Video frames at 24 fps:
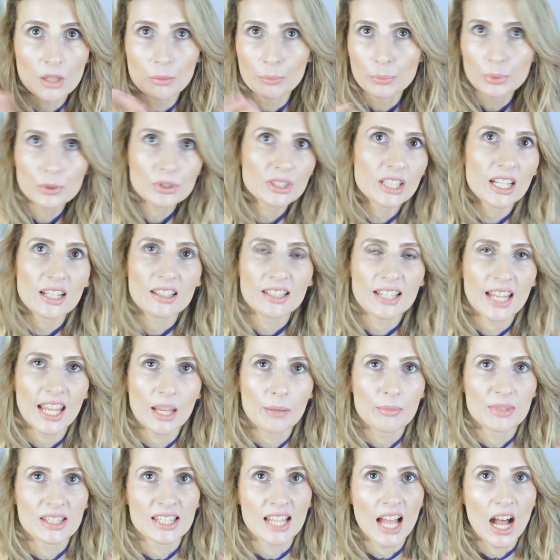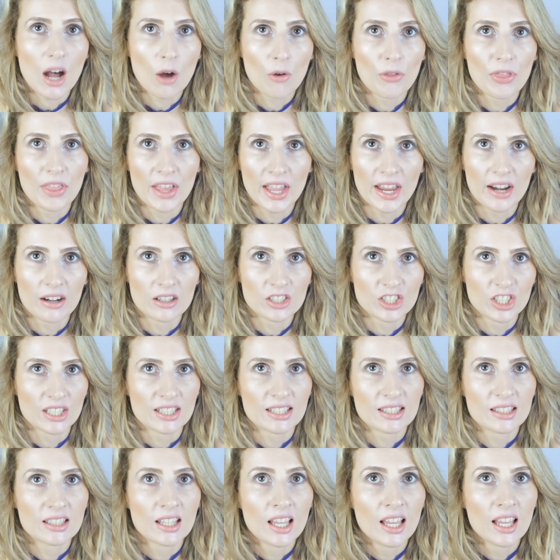put their names out there,
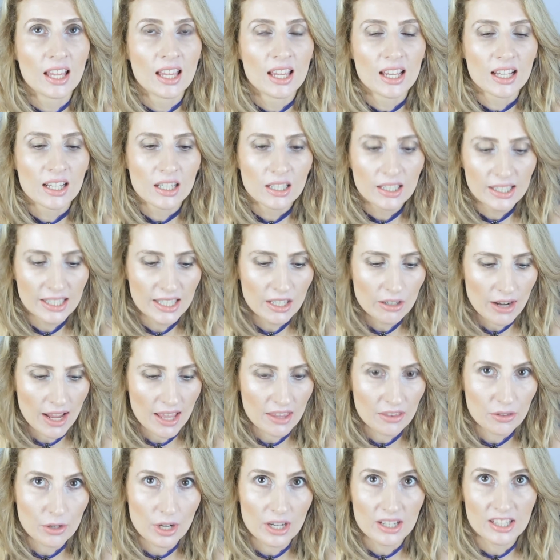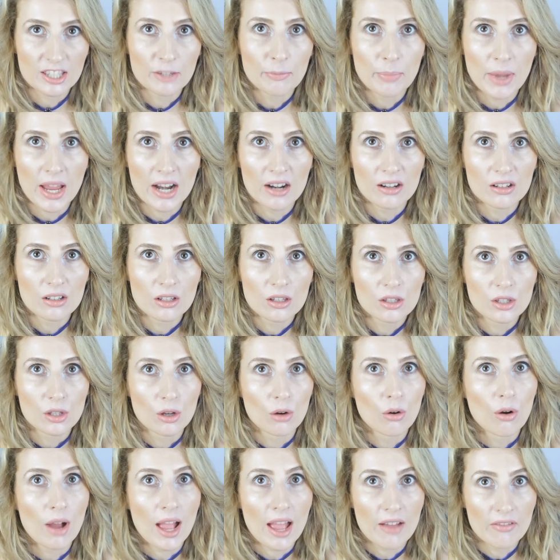just clear and transparent,
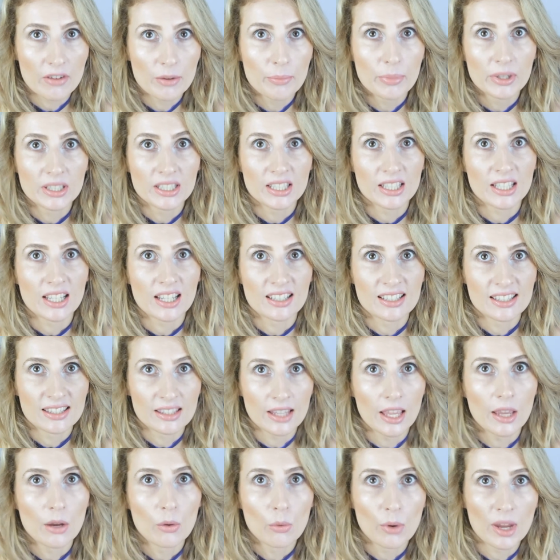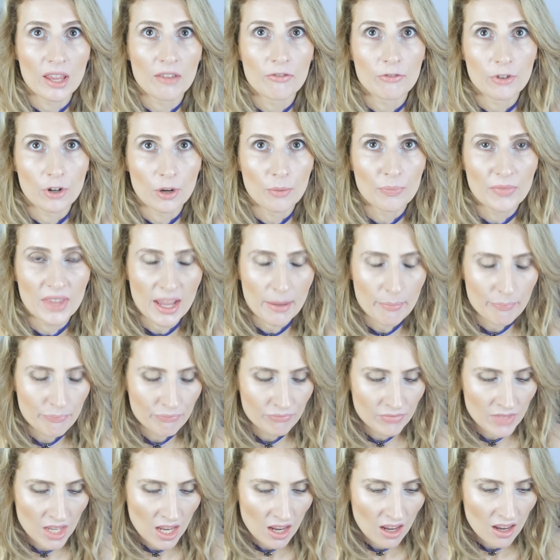so everybody can stay away from them.
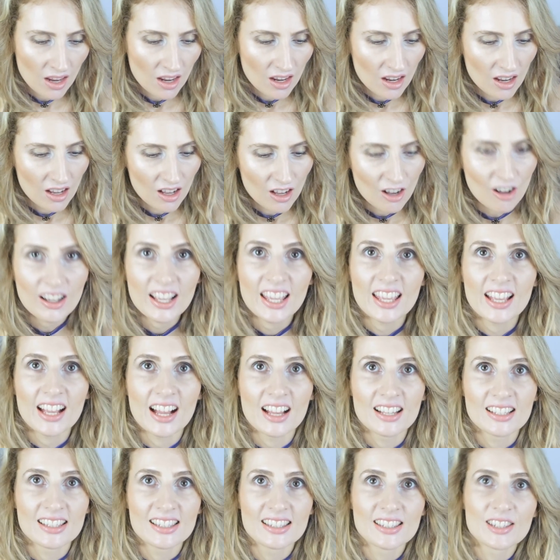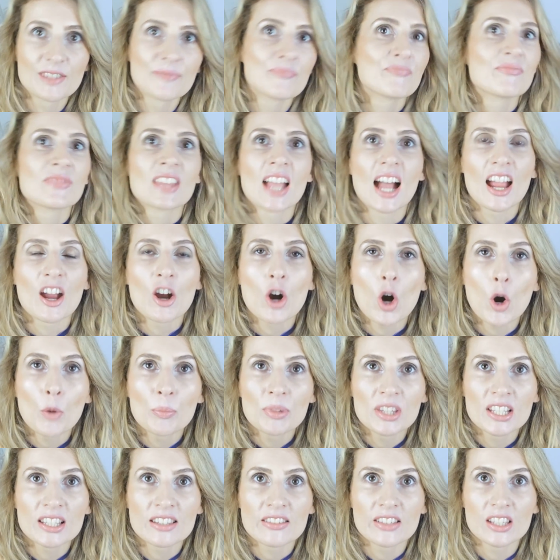Okay guys, I hope
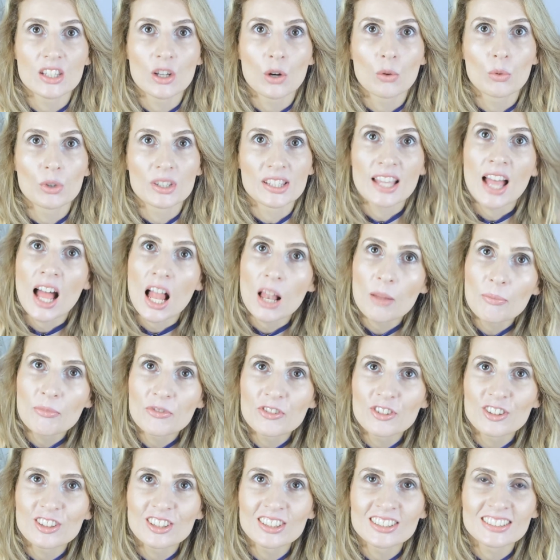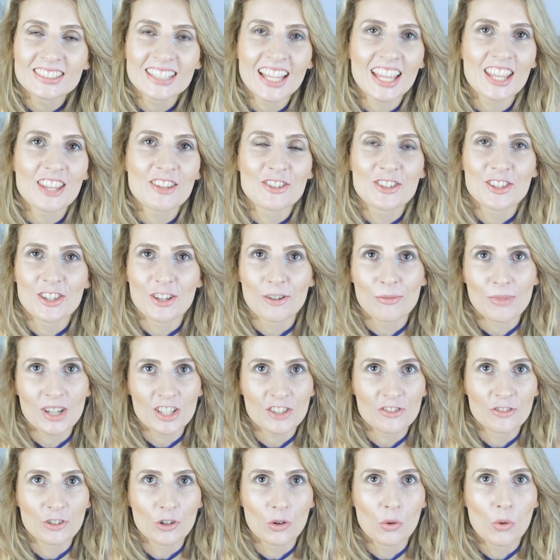this video was helpful. Thank you so
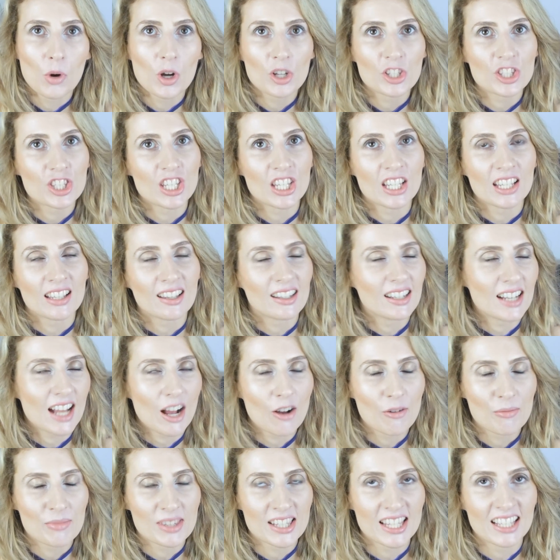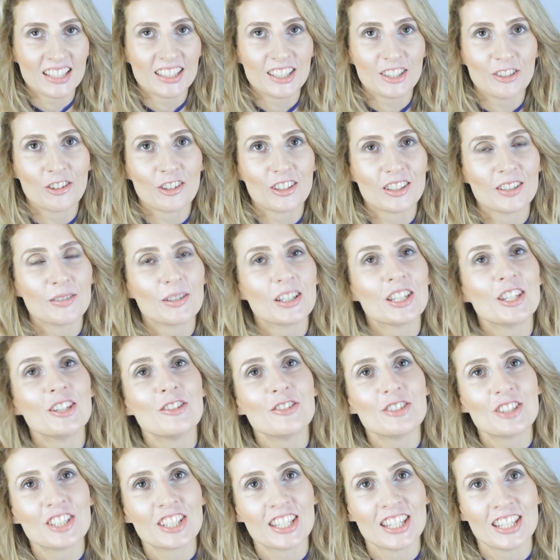much for watching. Now I'm sending you all a
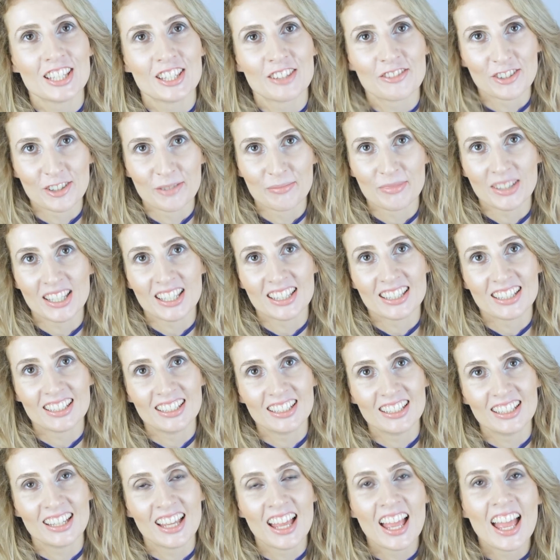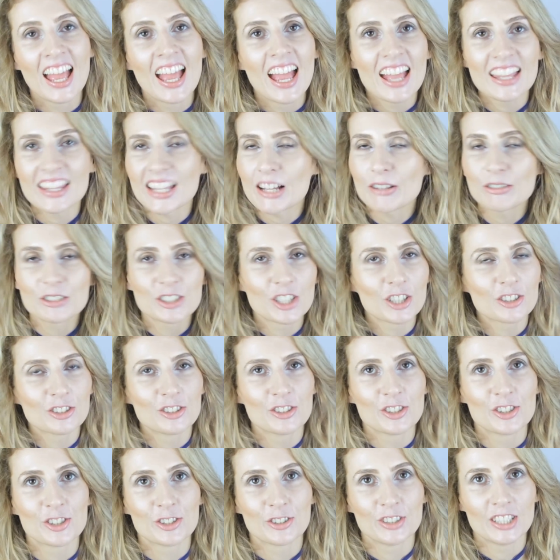huge kiss from Italy, and I will talk to
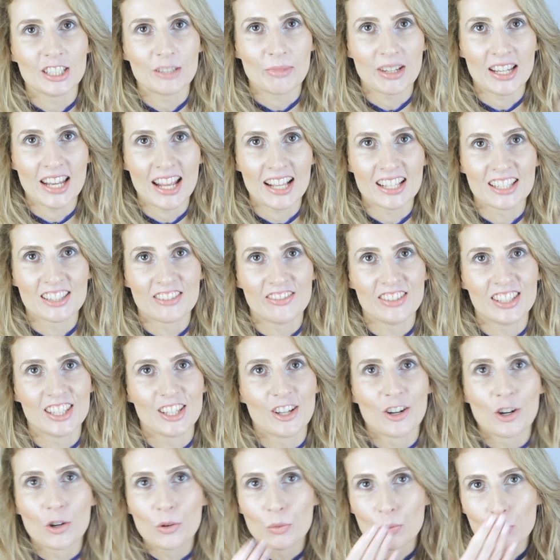you soon in my next video.